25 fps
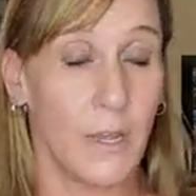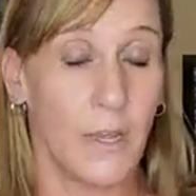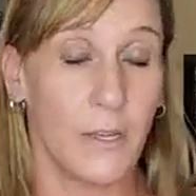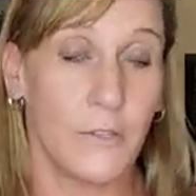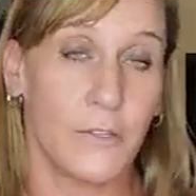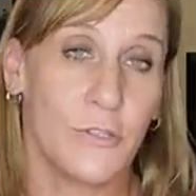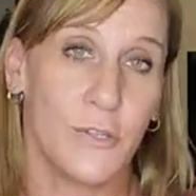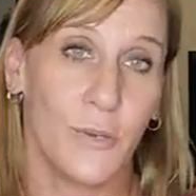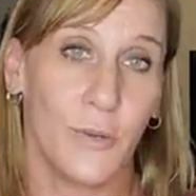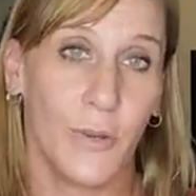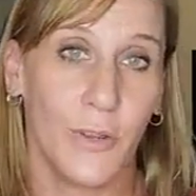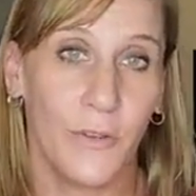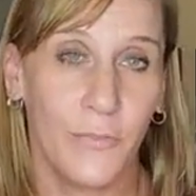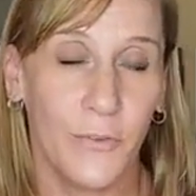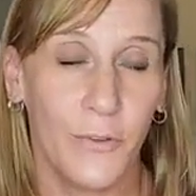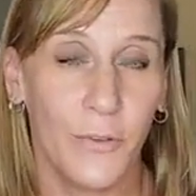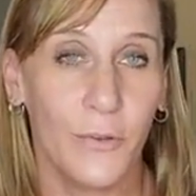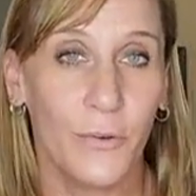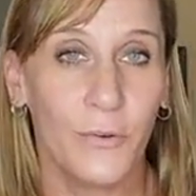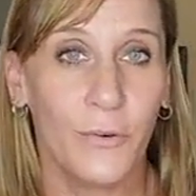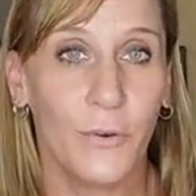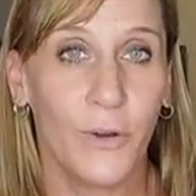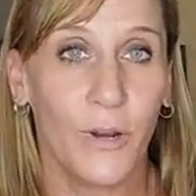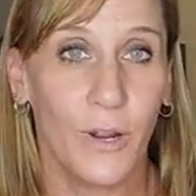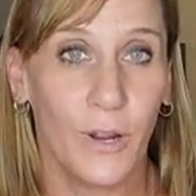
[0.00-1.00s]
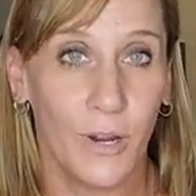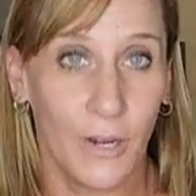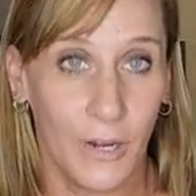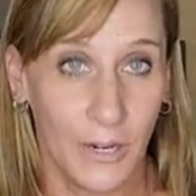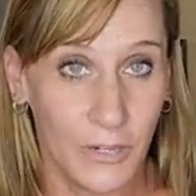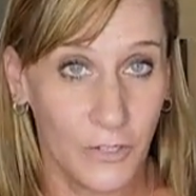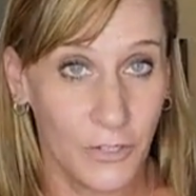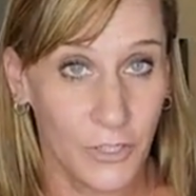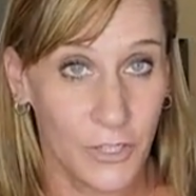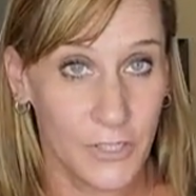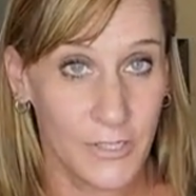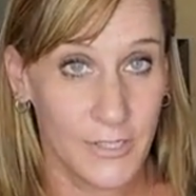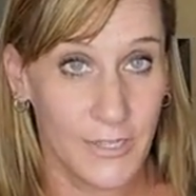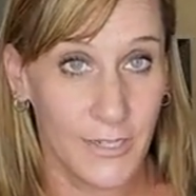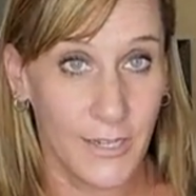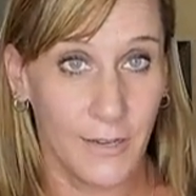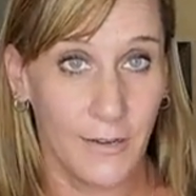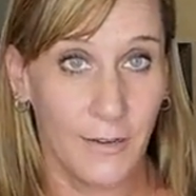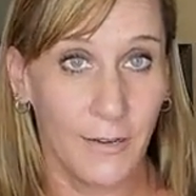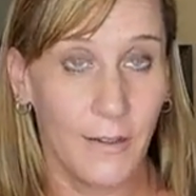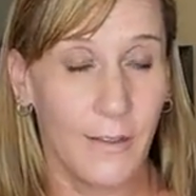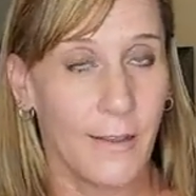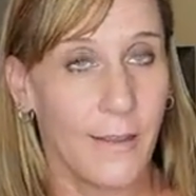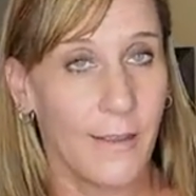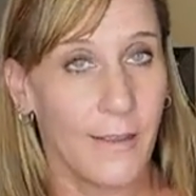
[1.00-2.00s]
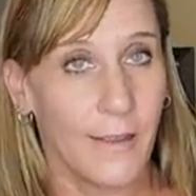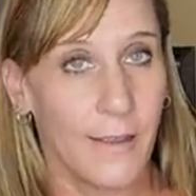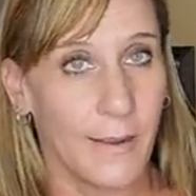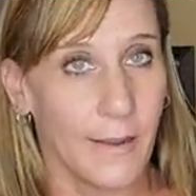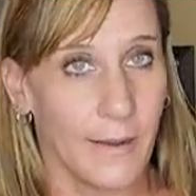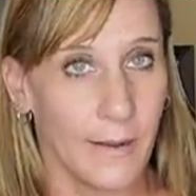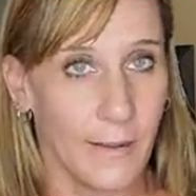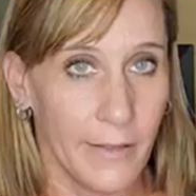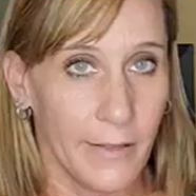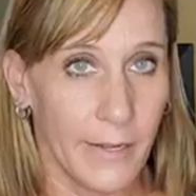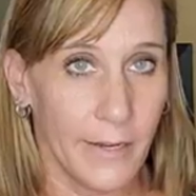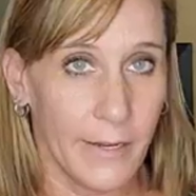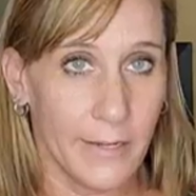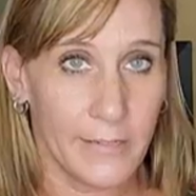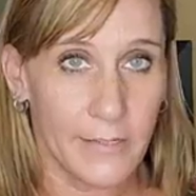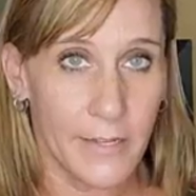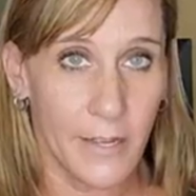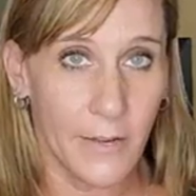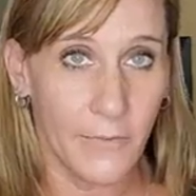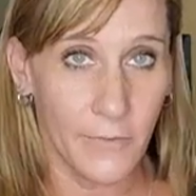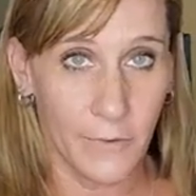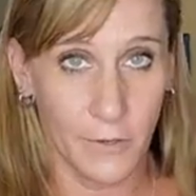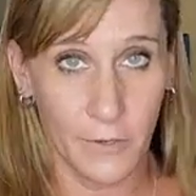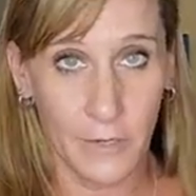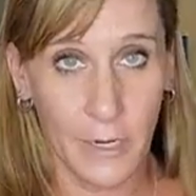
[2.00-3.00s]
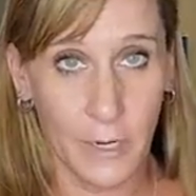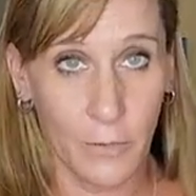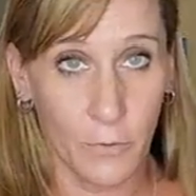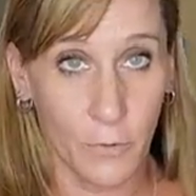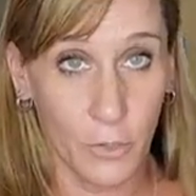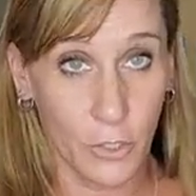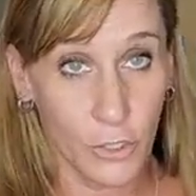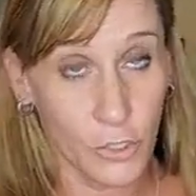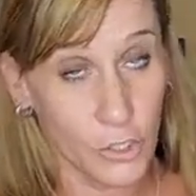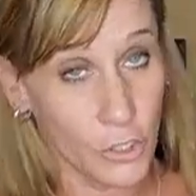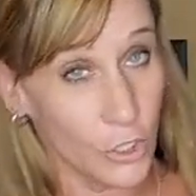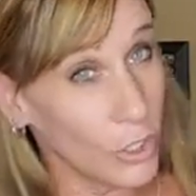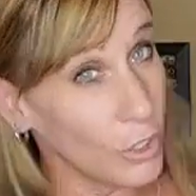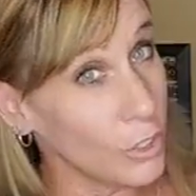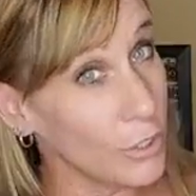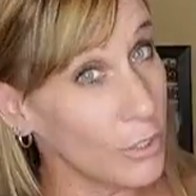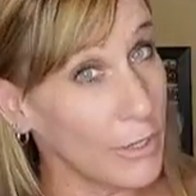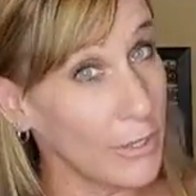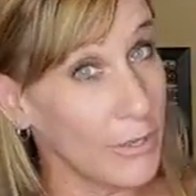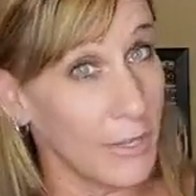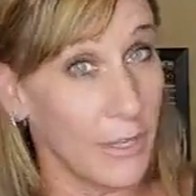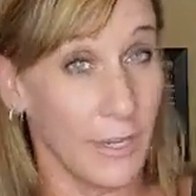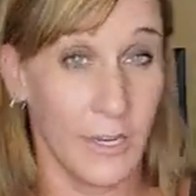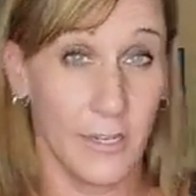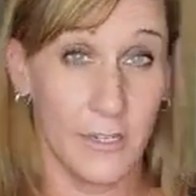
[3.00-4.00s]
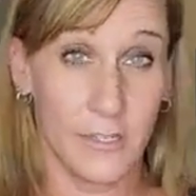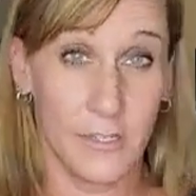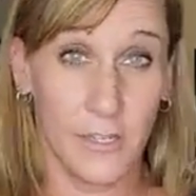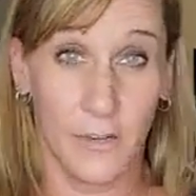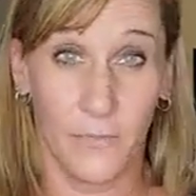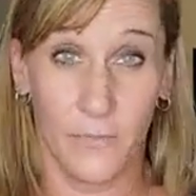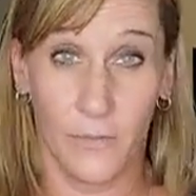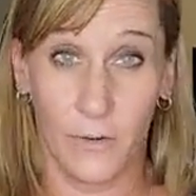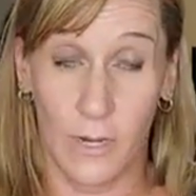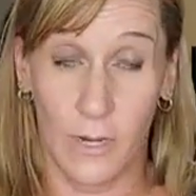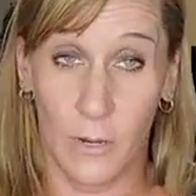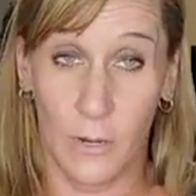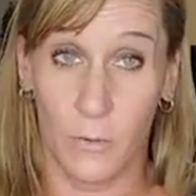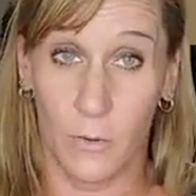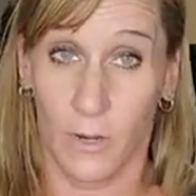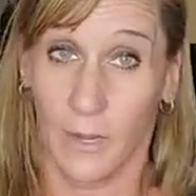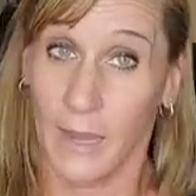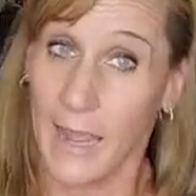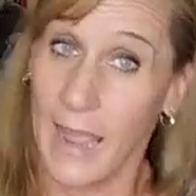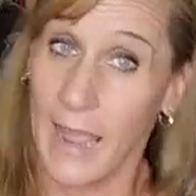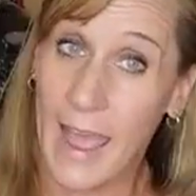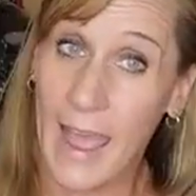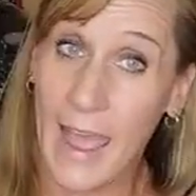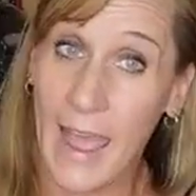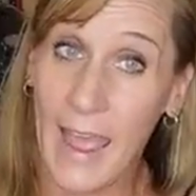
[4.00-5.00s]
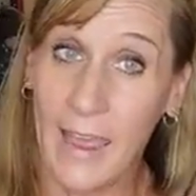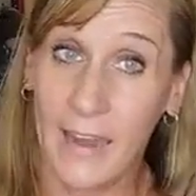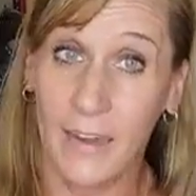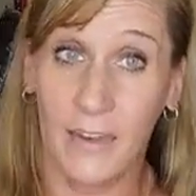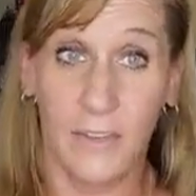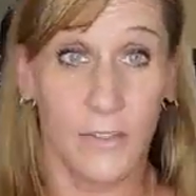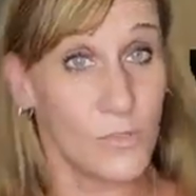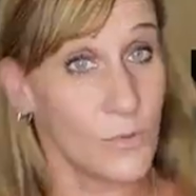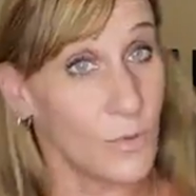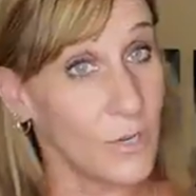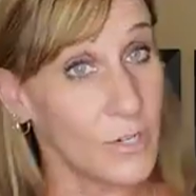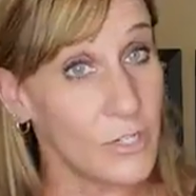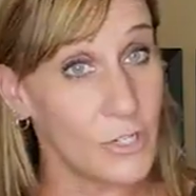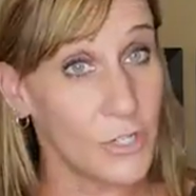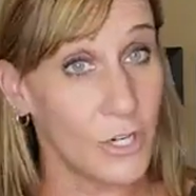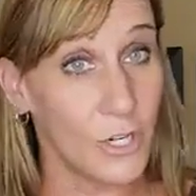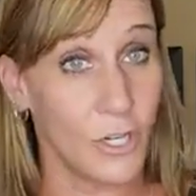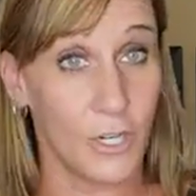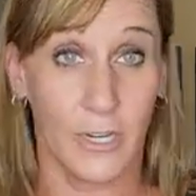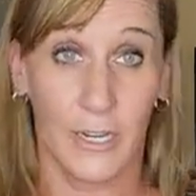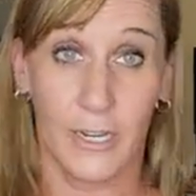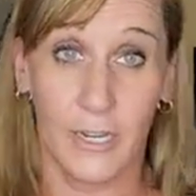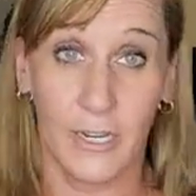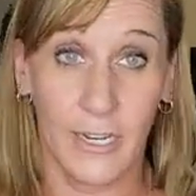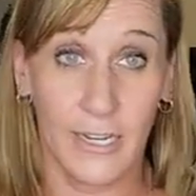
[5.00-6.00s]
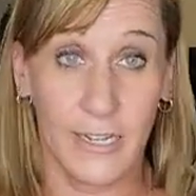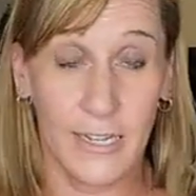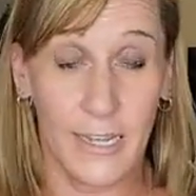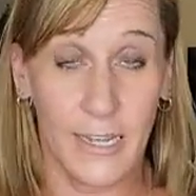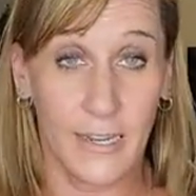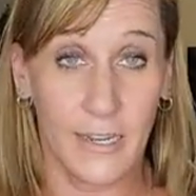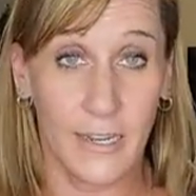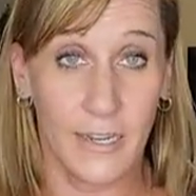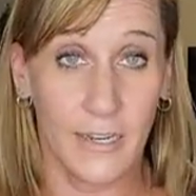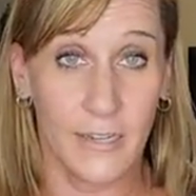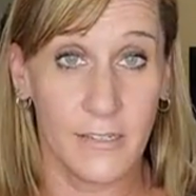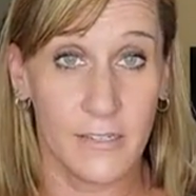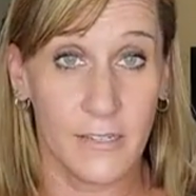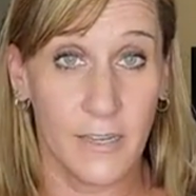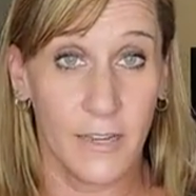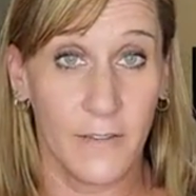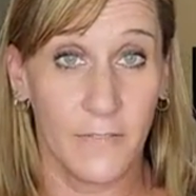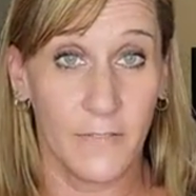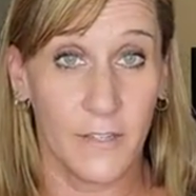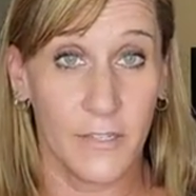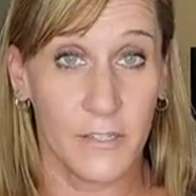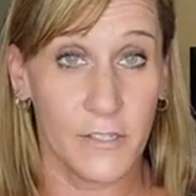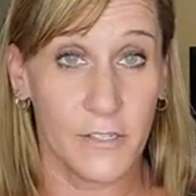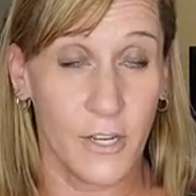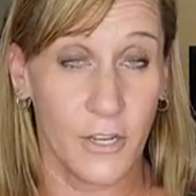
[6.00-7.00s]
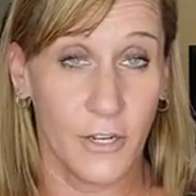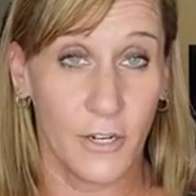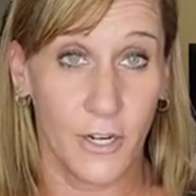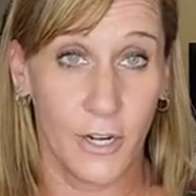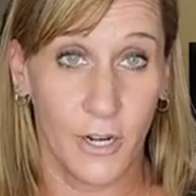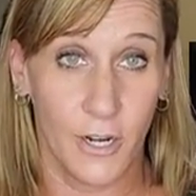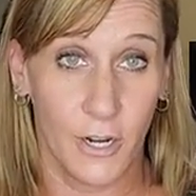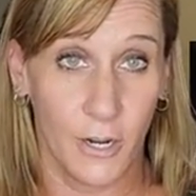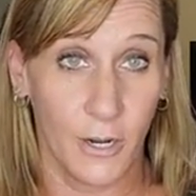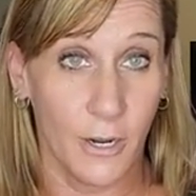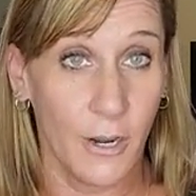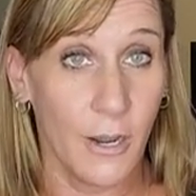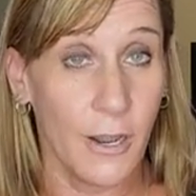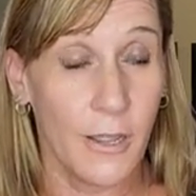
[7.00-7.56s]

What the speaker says: So if you are interested in a Ladies Off-Road Network shirt, a Ladies Off-Road Network hat, a sweatshirt, any of that kind of stuff that's on our